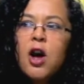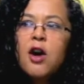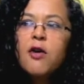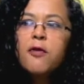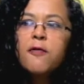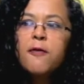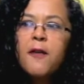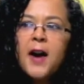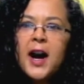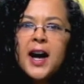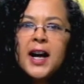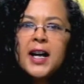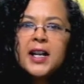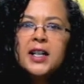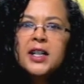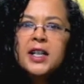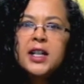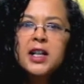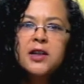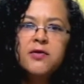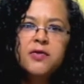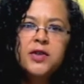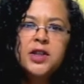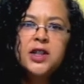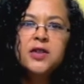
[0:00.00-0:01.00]
find,
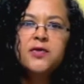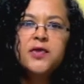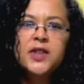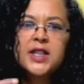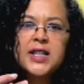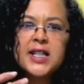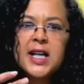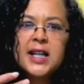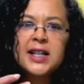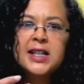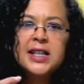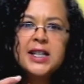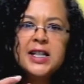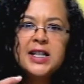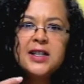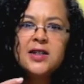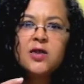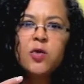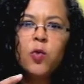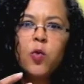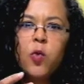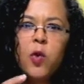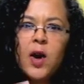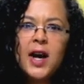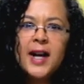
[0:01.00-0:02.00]
even if it's at least
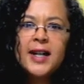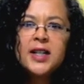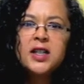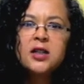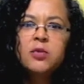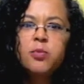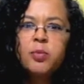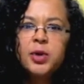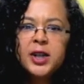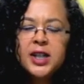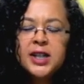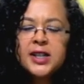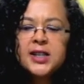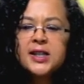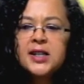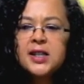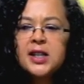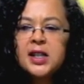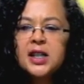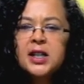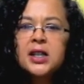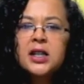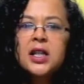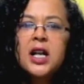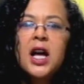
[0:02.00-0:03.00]
one
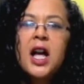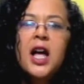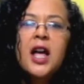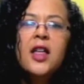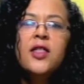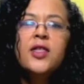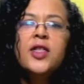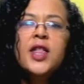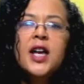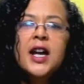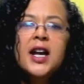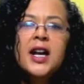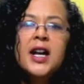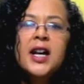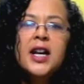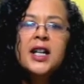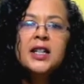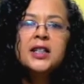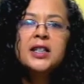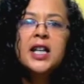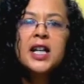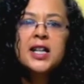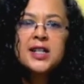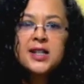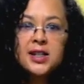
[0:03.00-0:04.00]
person that
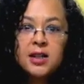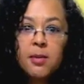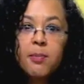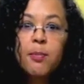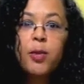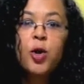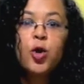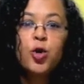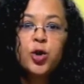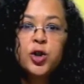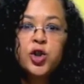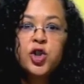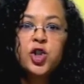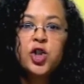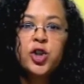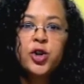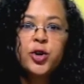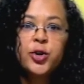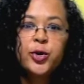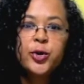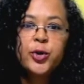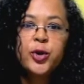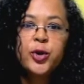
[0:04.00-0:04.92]
can support you,